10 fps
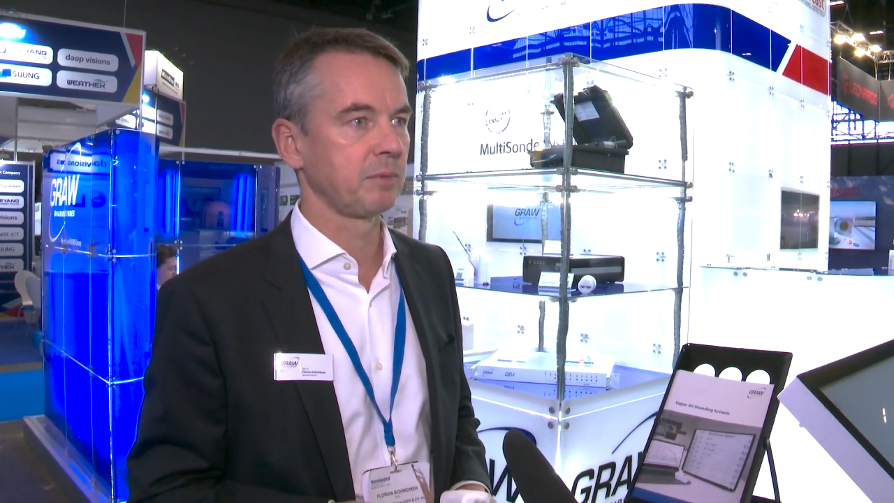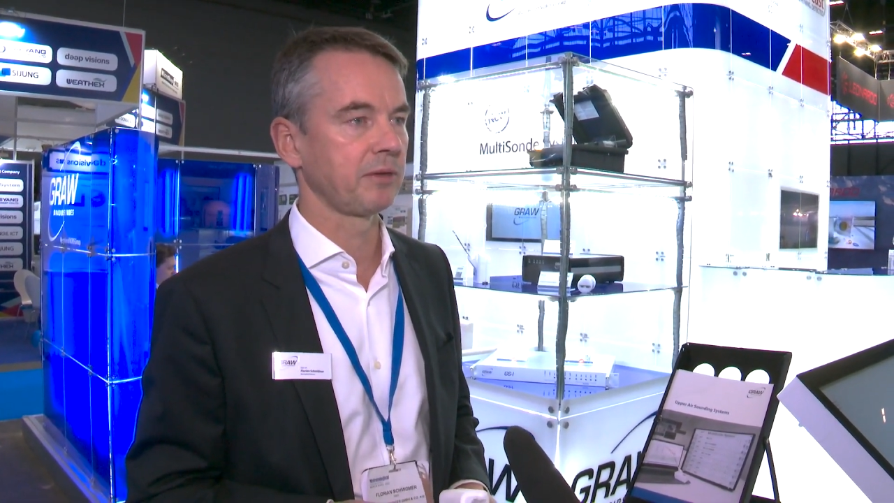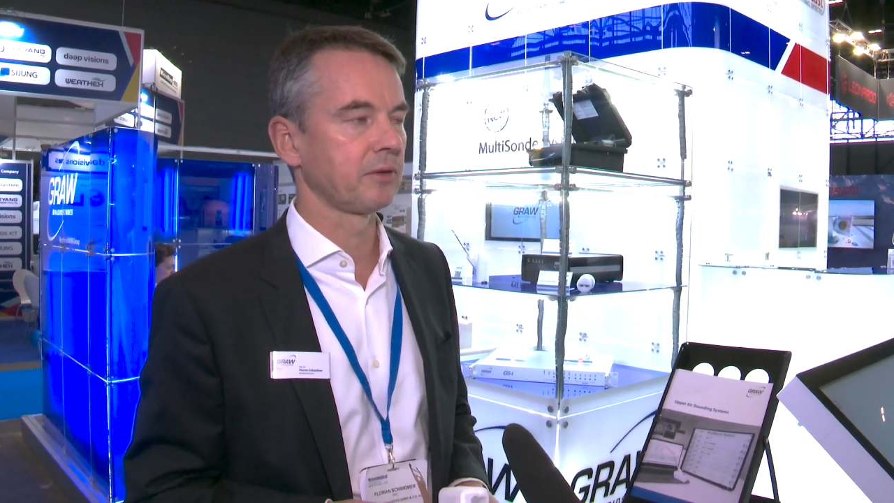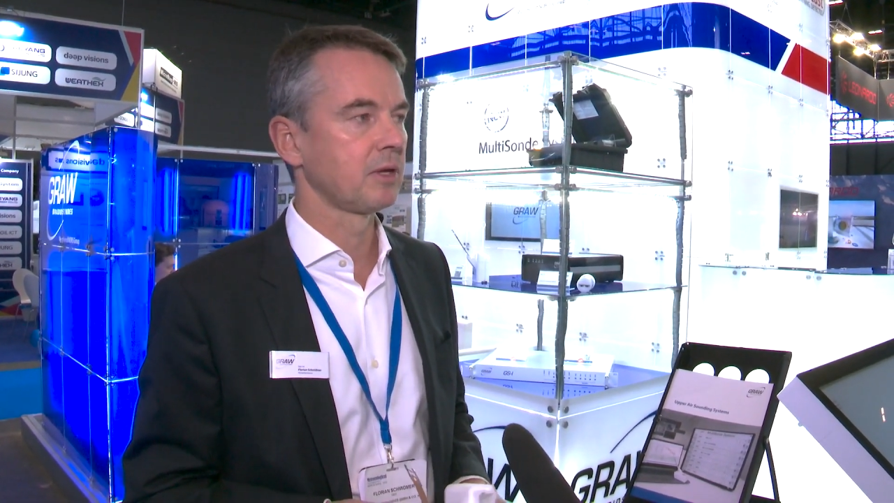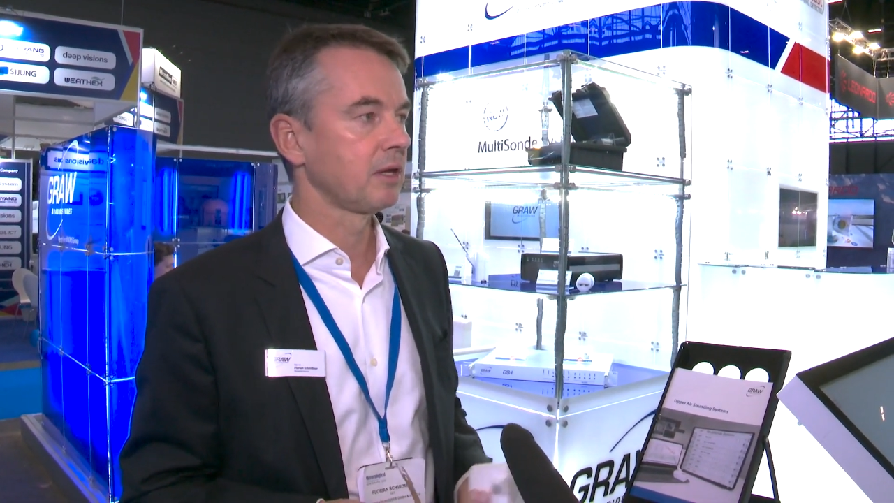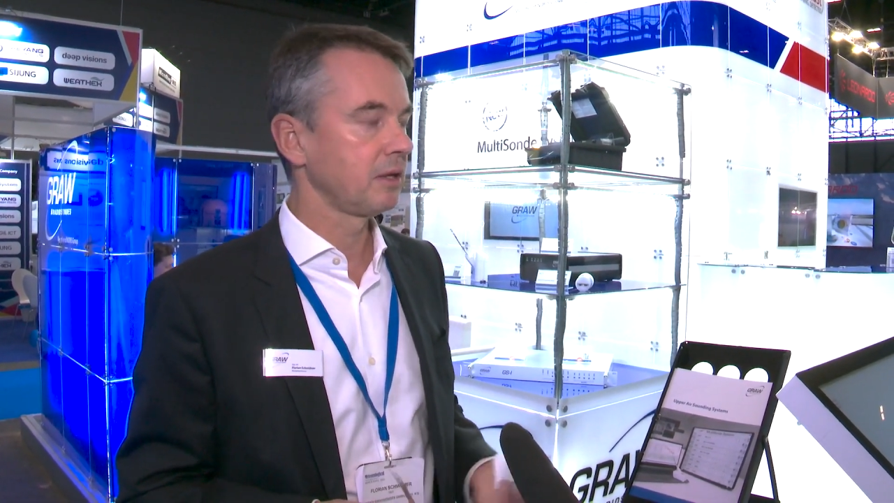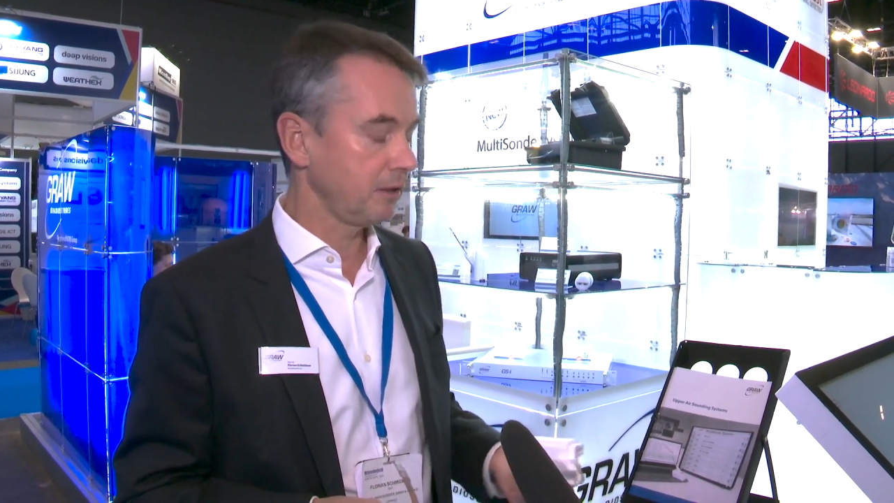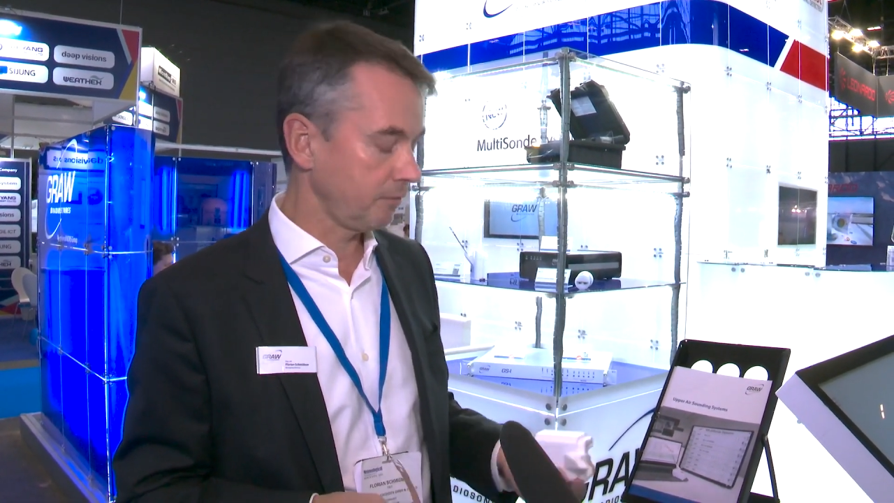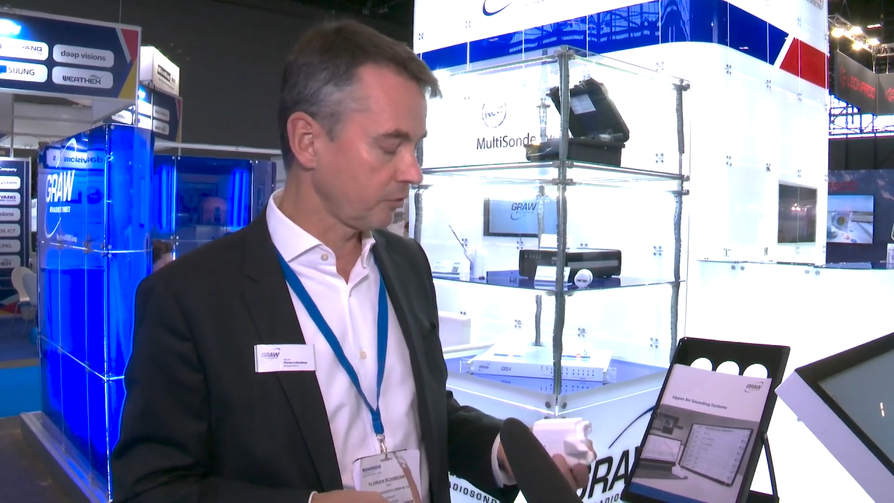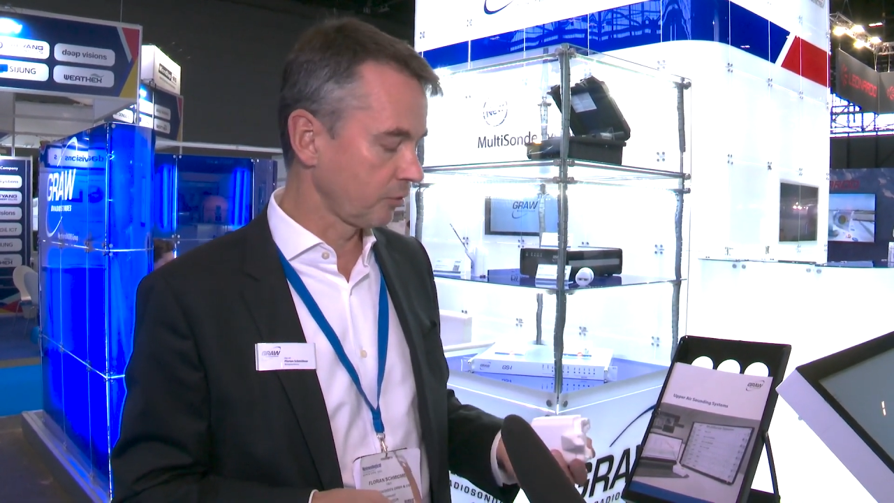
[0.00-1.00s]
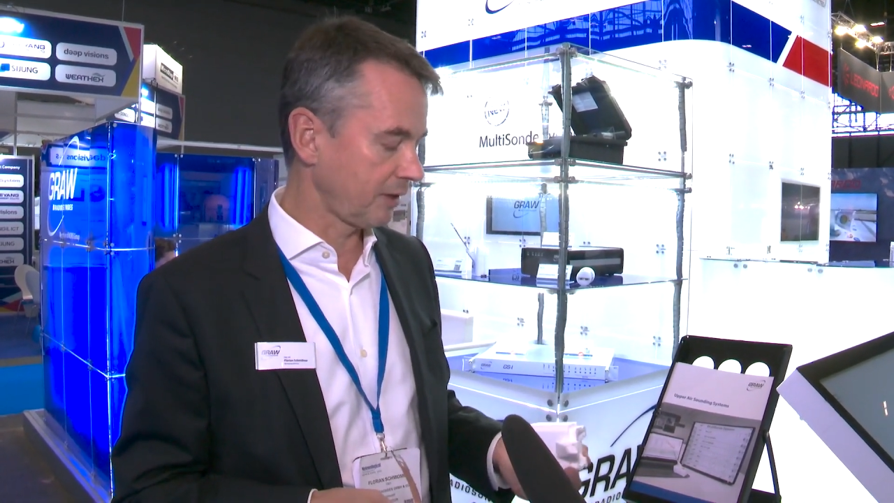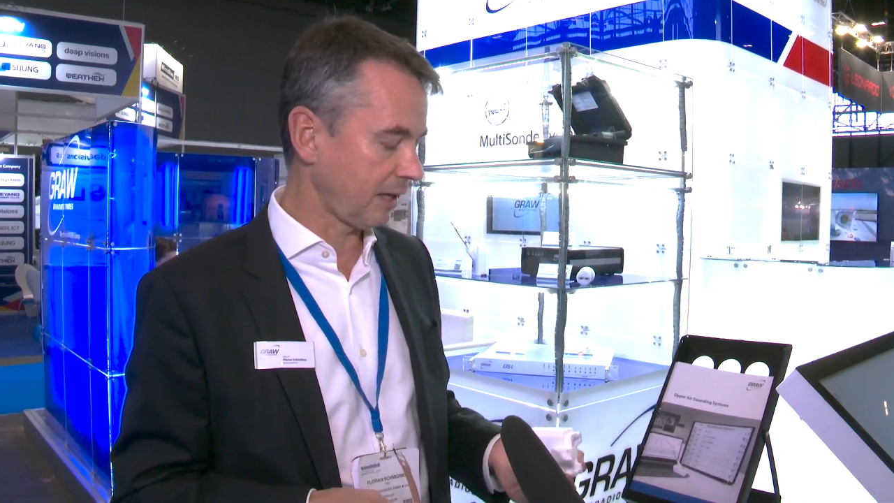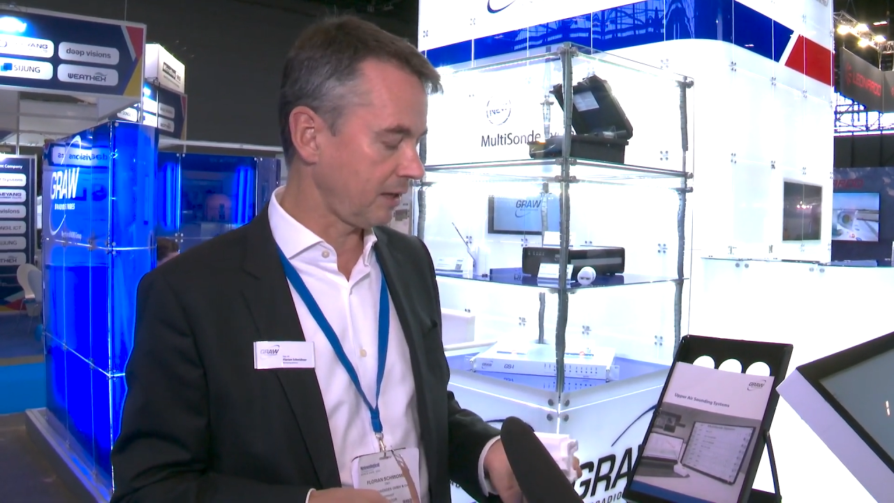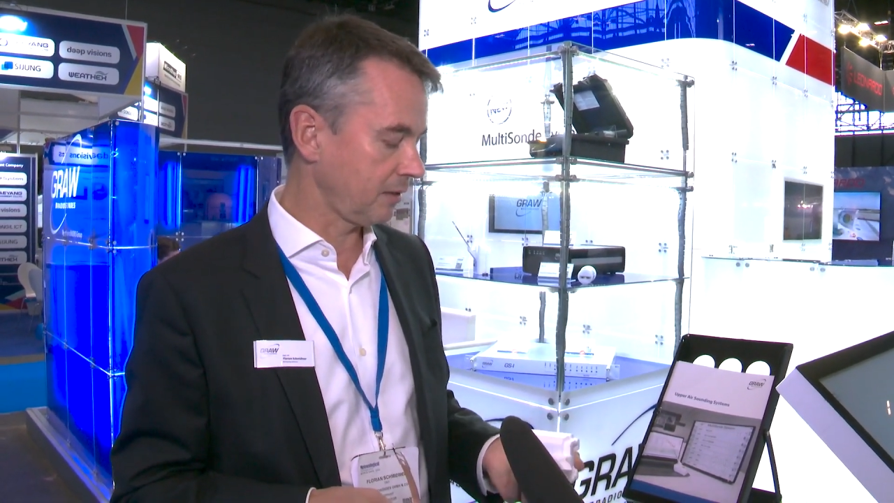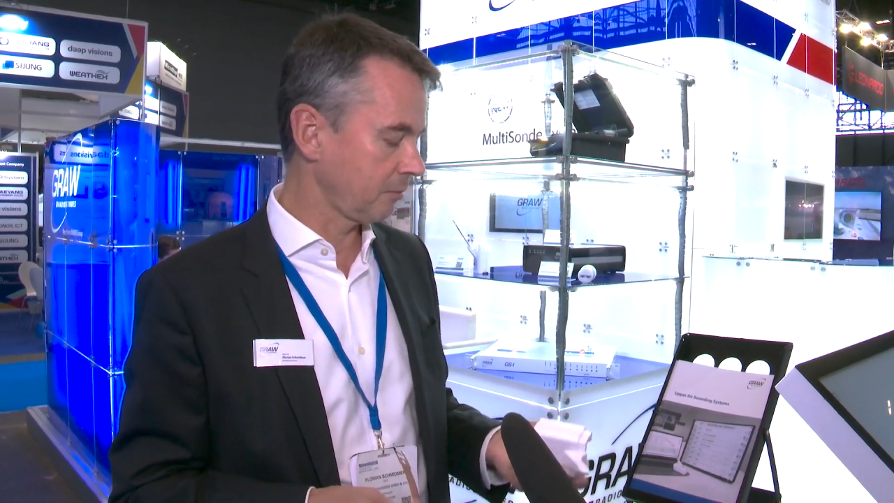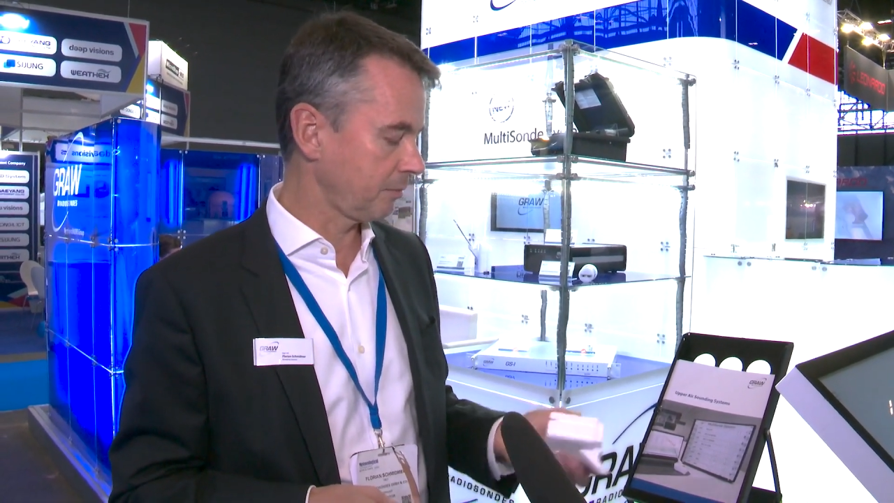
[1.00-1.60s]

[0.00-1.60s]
But even today,